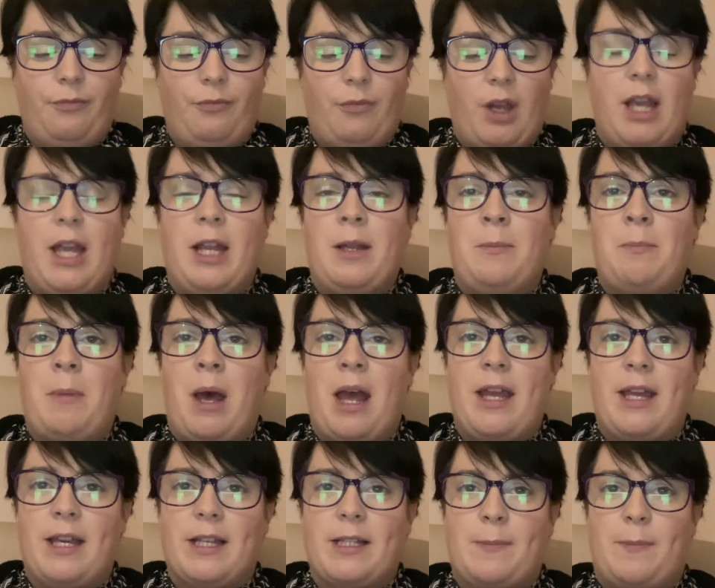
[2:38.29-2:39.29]
In my
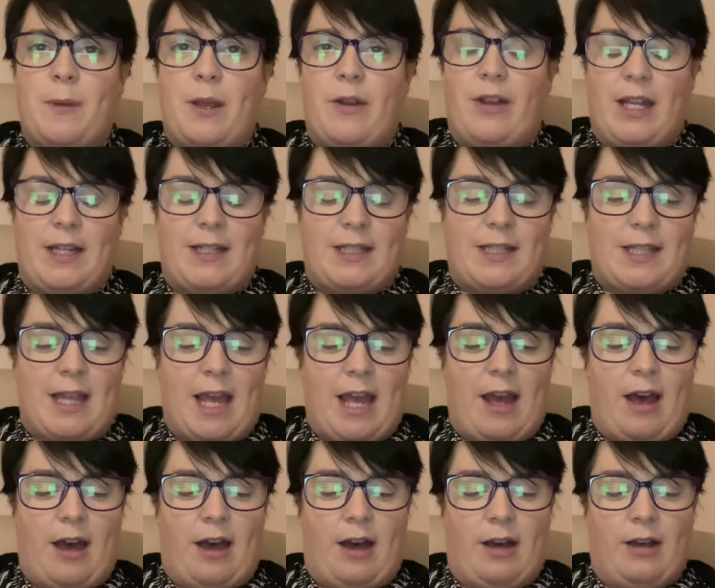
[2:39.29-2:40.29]
experience, they
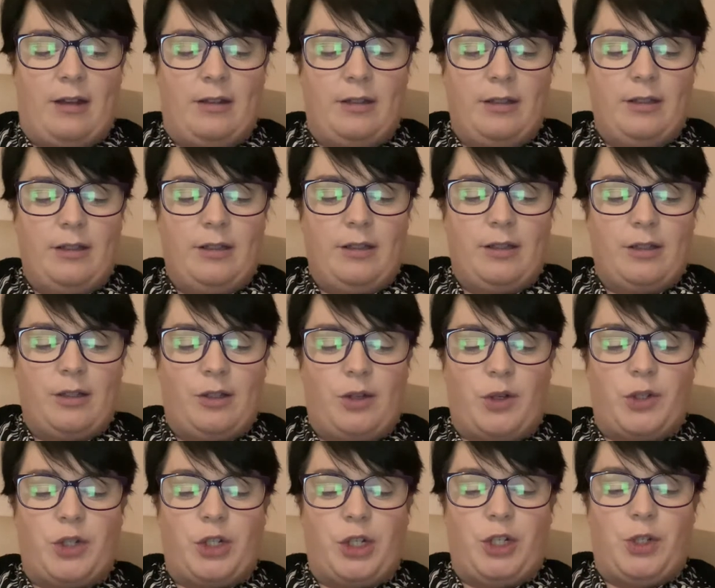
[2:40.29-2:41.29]
are.
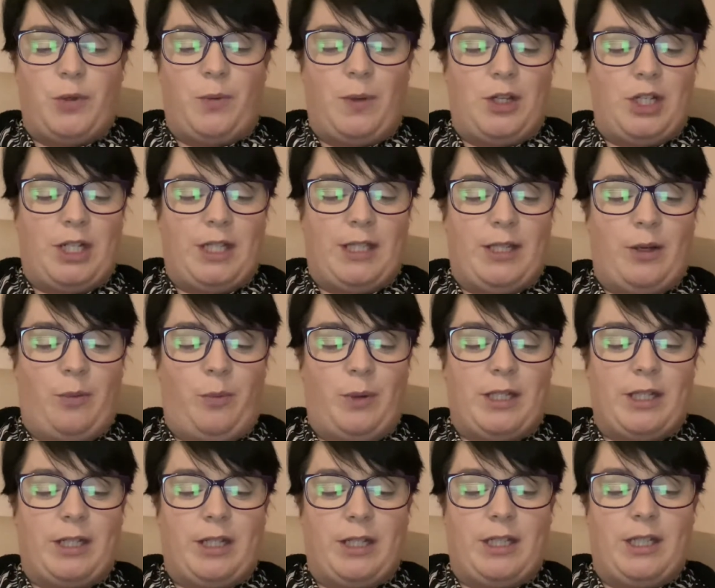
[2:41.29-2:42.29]
Koshka twitches her
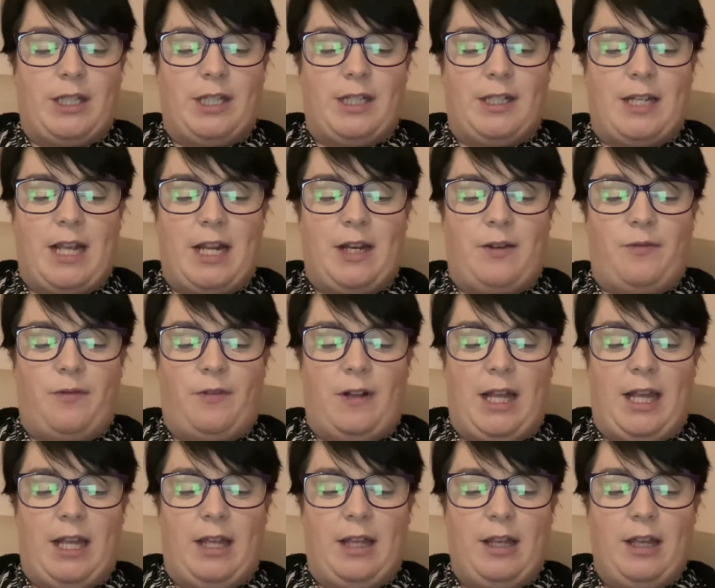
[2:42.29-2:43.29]
whiskers
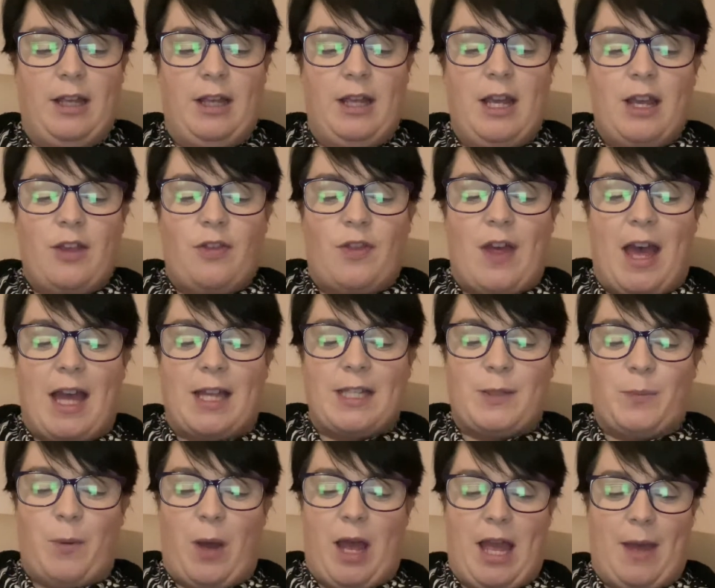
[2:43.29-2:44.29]
disdainfully.
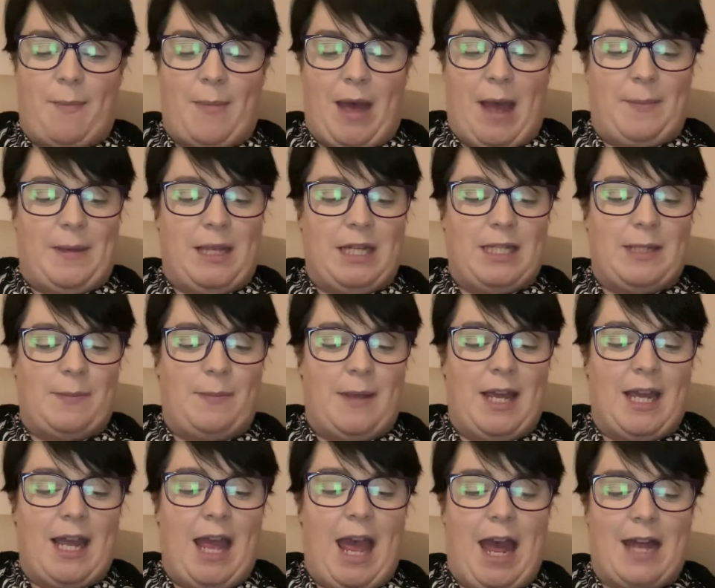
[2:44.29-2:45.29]
That's why I'm happy to be a
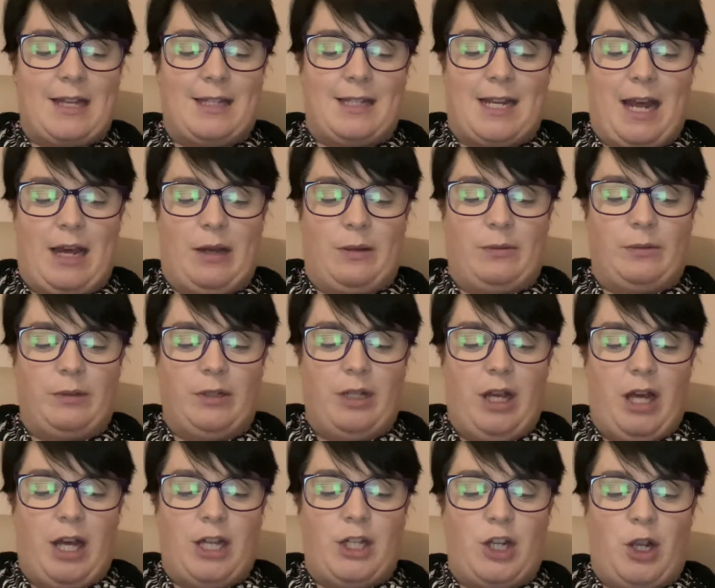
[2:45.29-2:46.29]
cat now.
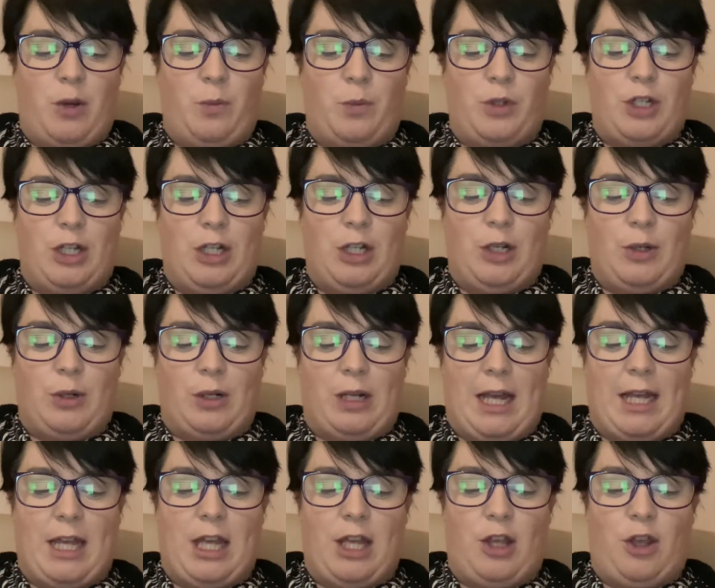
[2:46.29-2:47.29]
I don't want to look
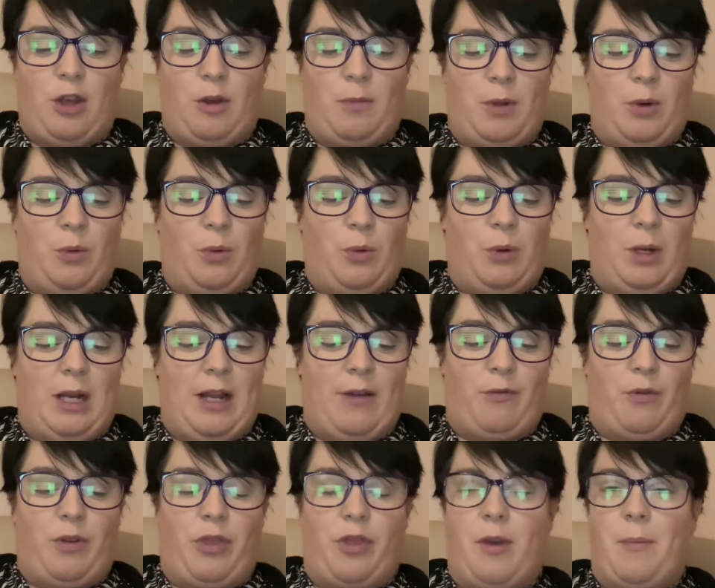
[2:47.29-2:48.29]
like a human or live
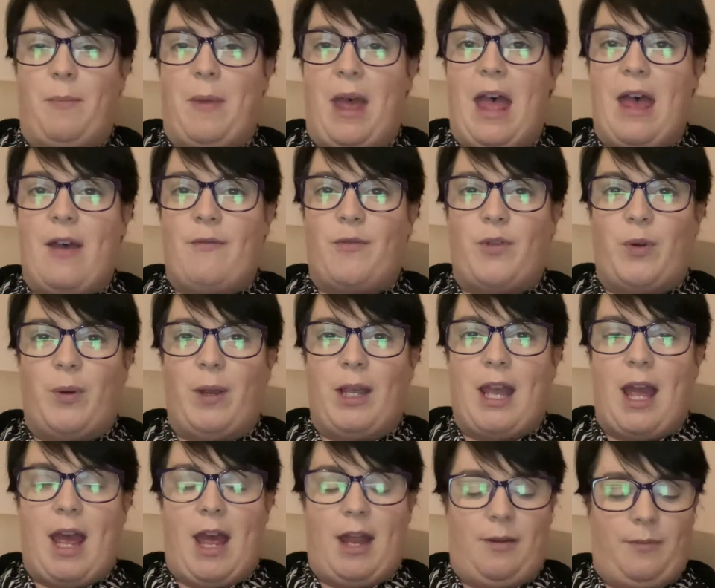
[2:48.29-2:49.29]
with them ever
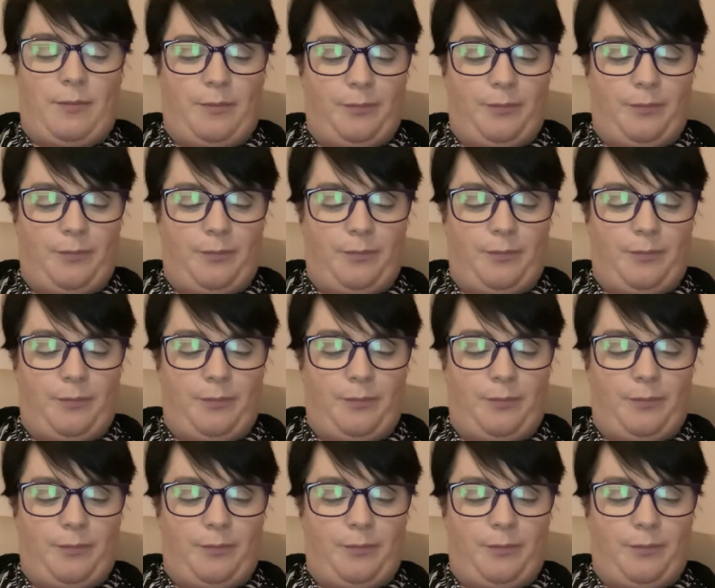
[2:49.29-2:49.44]
again.